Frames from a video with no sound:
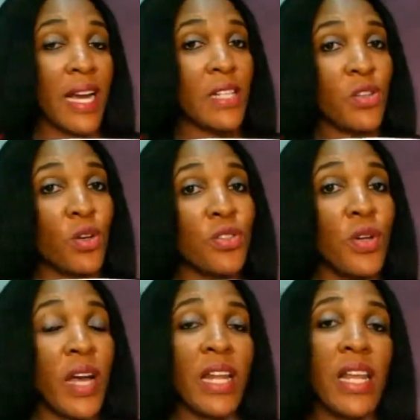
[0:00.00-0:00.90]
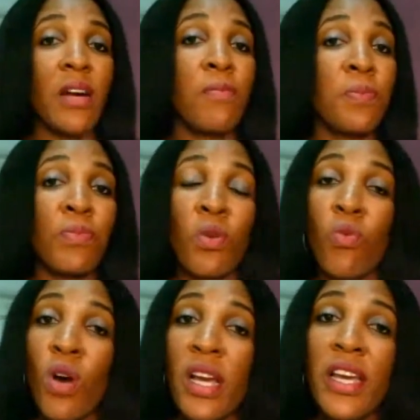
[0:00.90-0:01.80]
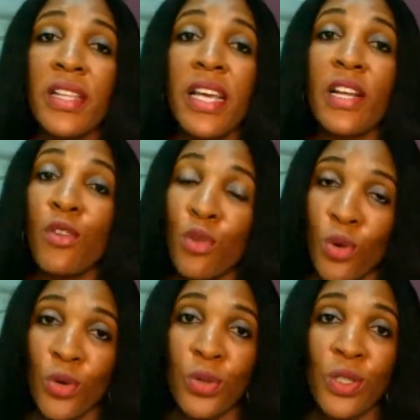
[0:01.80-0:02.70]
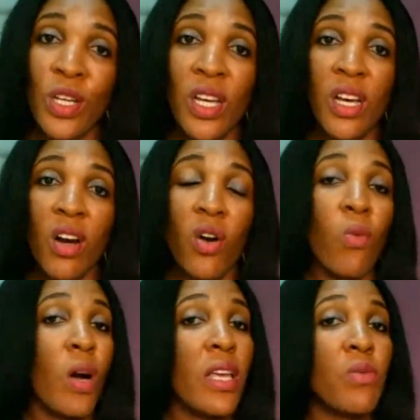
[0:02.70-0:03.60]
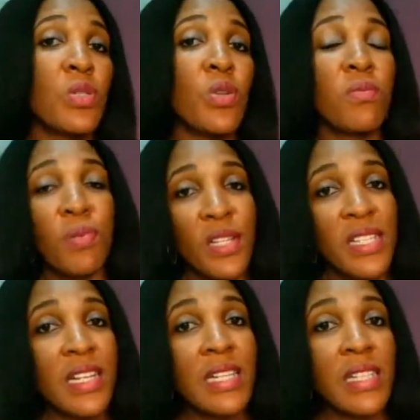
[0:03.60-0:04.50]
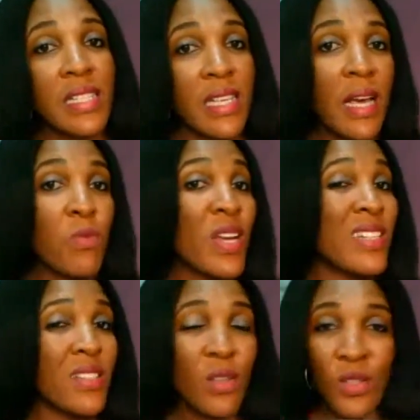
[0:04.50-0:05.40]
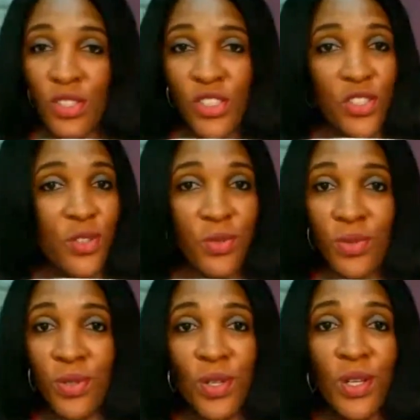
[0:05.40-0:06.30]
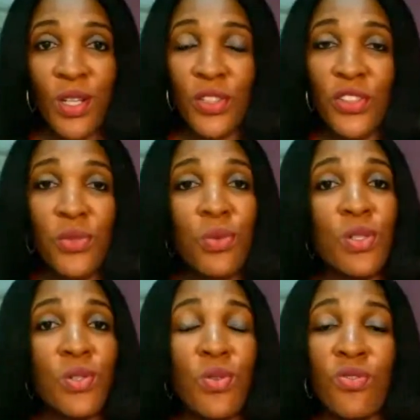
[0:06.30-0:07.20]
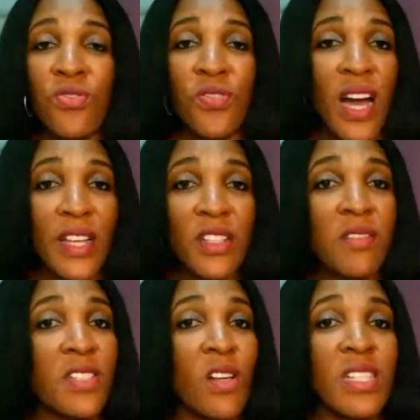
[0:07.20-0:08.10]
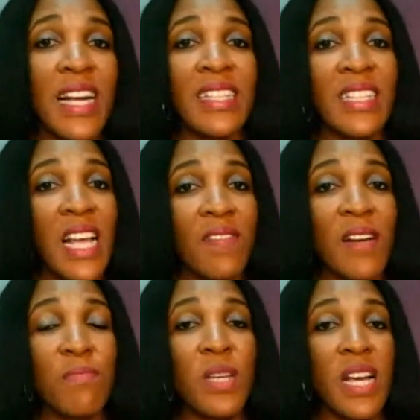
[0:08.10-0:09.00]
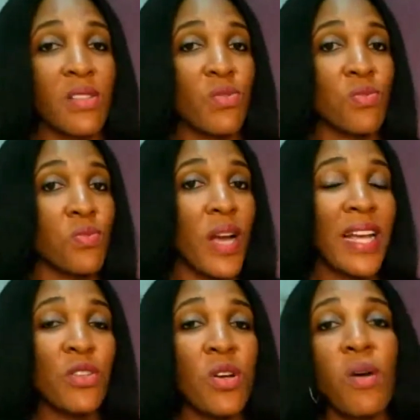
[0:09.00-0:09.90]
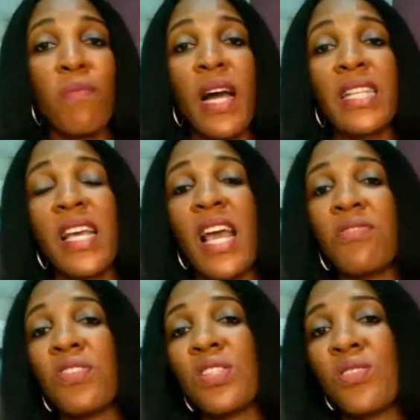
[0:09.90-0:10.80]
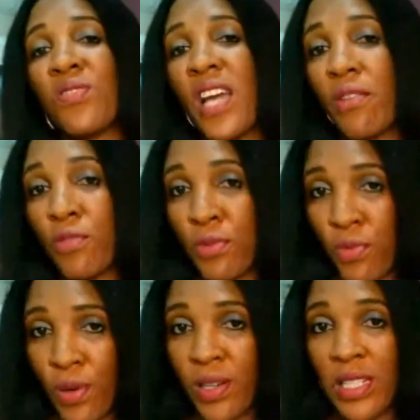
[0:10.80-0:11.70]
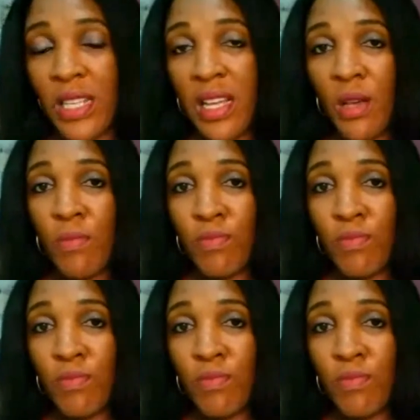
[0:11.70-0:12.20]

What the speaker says: Like I told you earlier, working alone or working with one person at a time will exhaust you. You won't go far. The result can never be as when you combine the efforts of everyone.